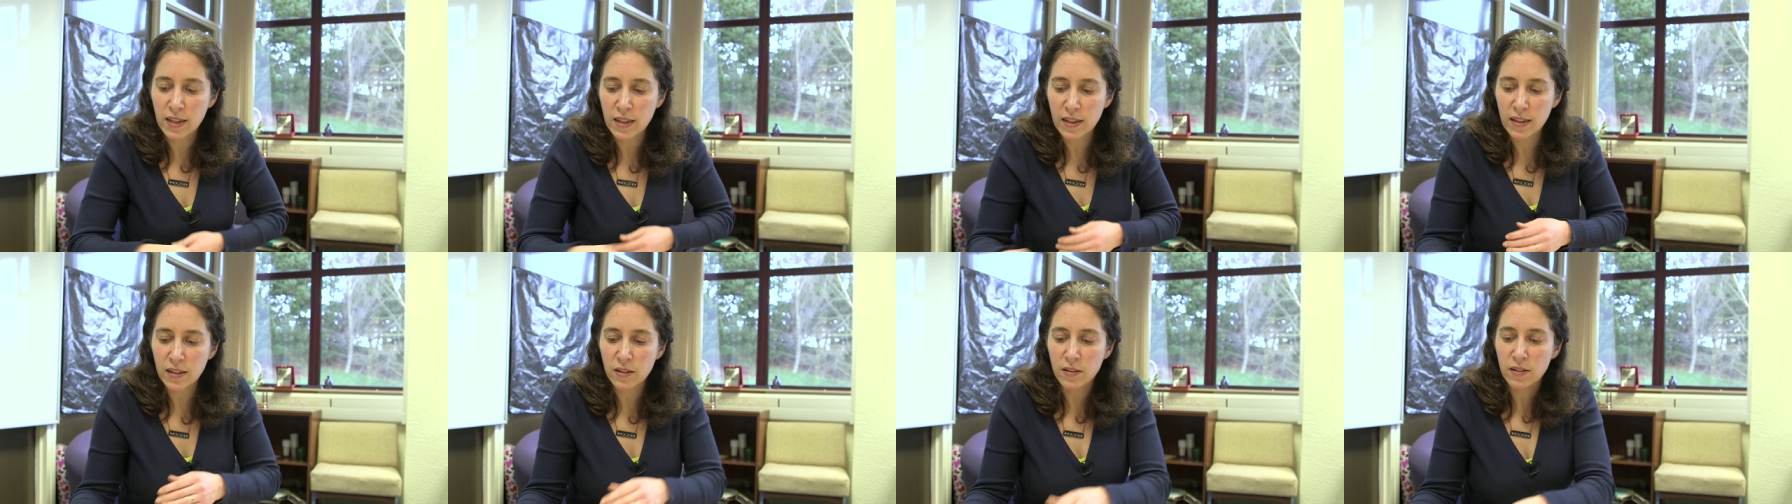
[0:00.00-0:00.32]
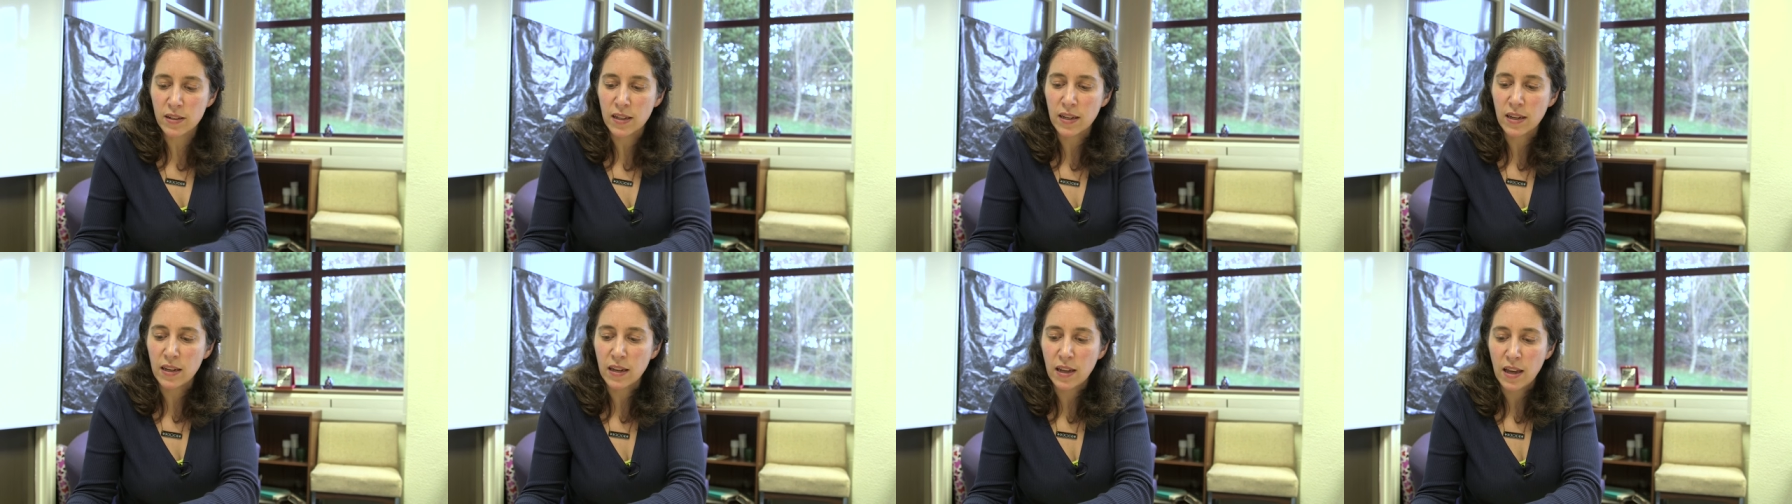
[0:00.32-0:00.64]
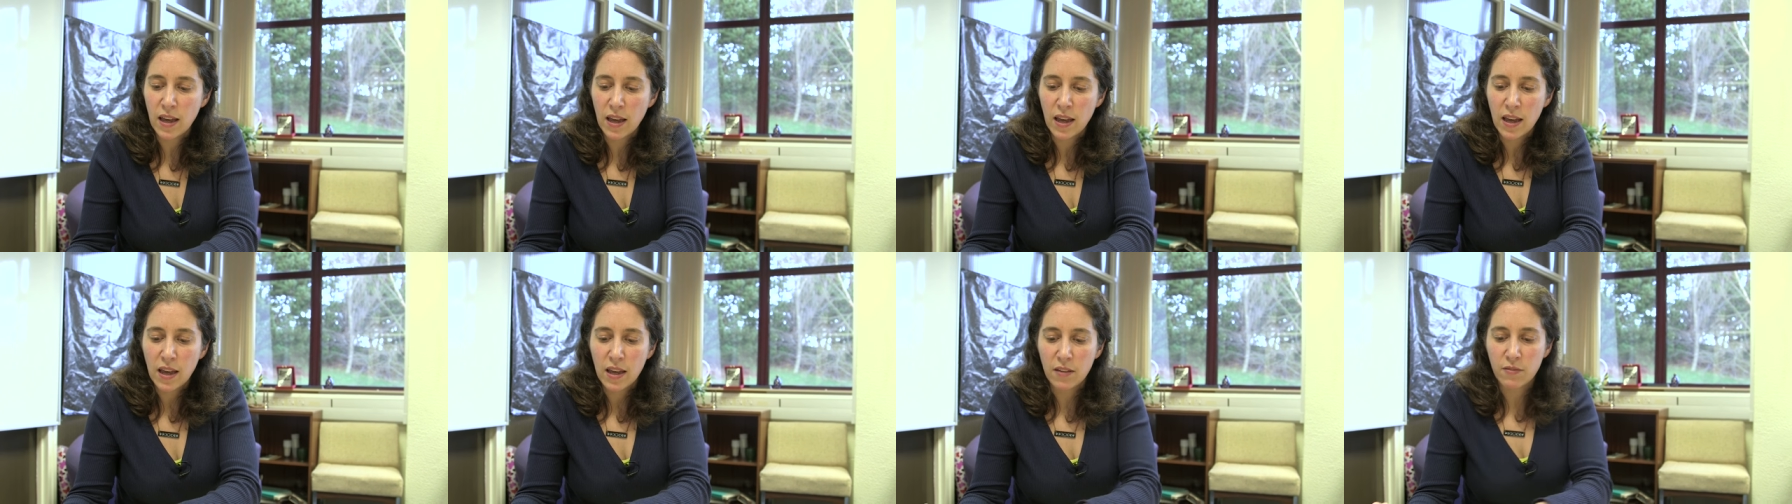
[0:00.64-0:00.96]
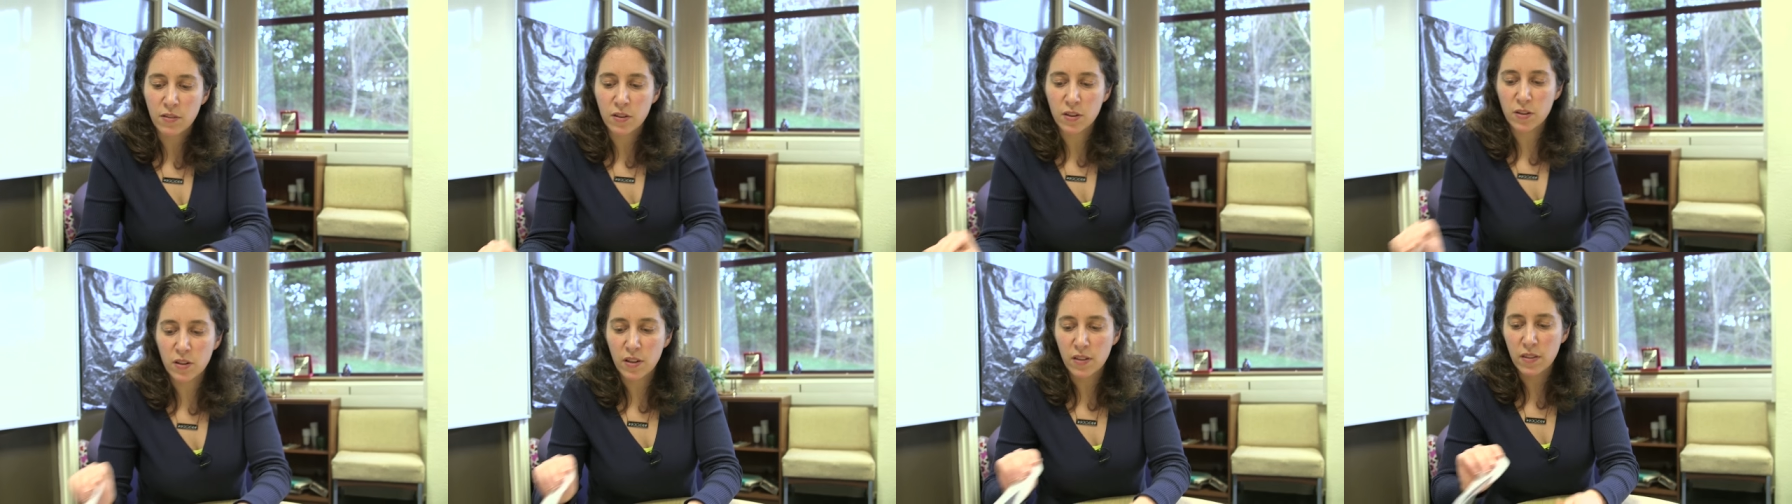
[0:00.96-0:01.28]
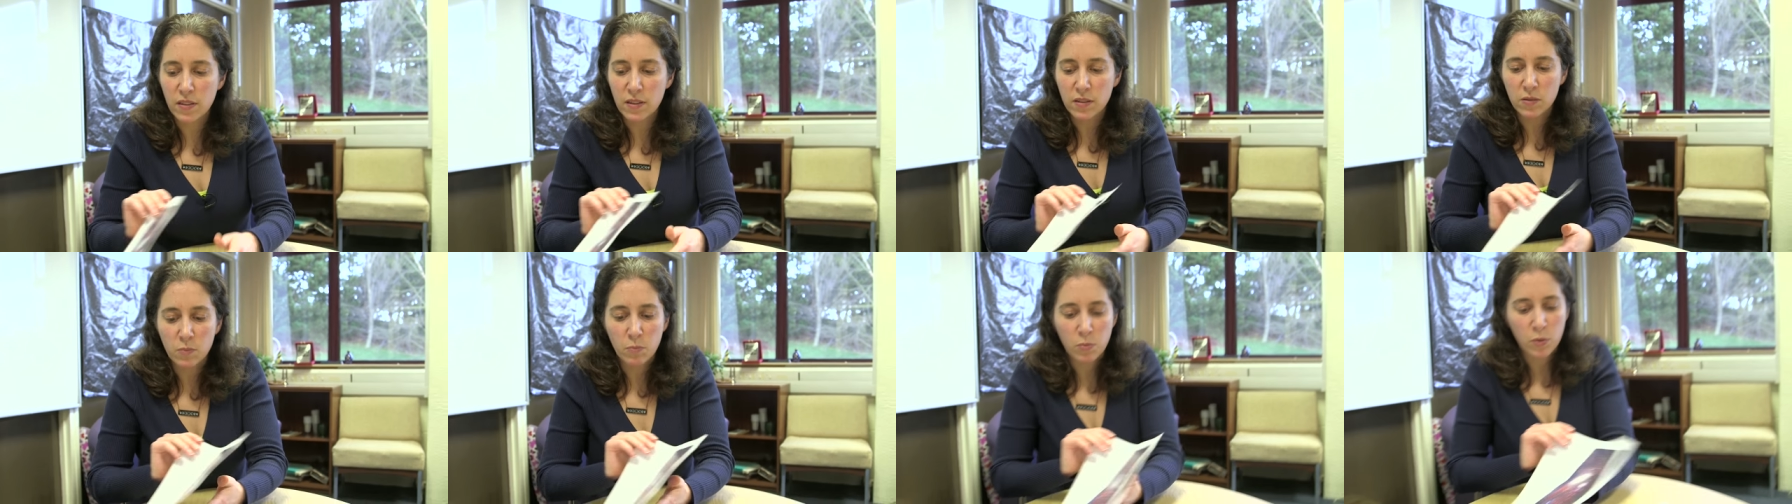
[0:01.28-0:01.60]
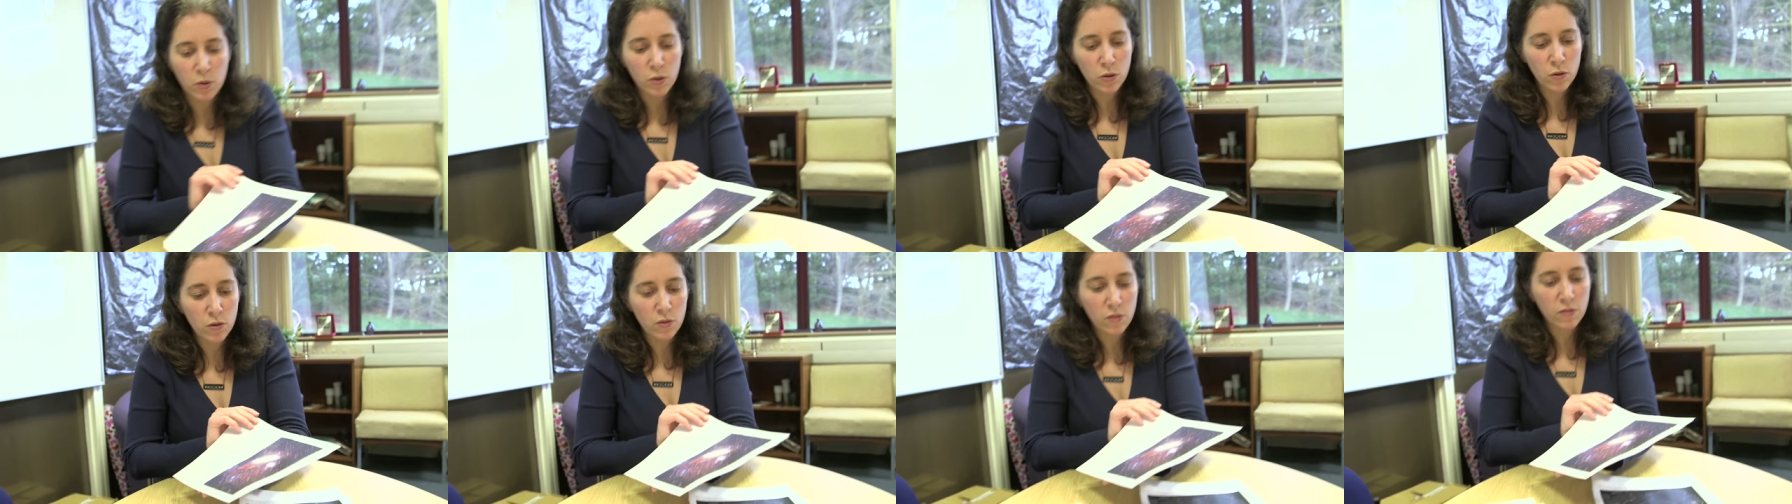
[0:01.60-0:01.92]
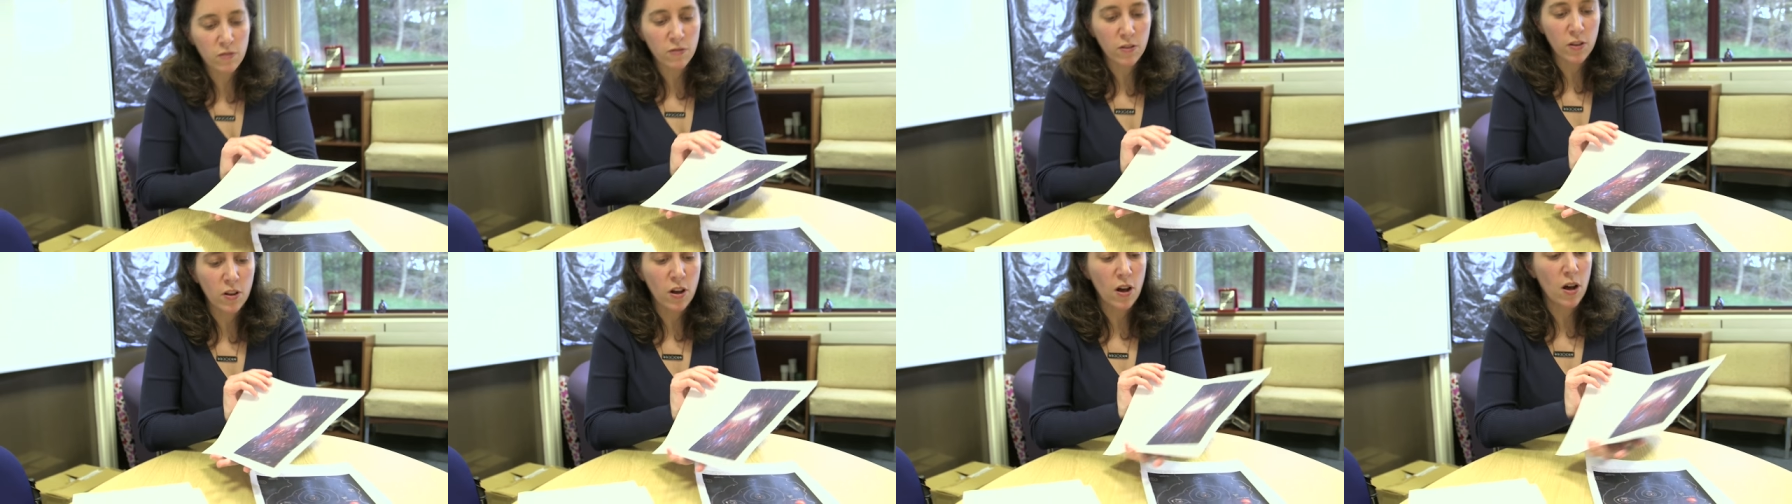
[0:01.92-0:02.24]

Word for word: clearly if you look at this beautiful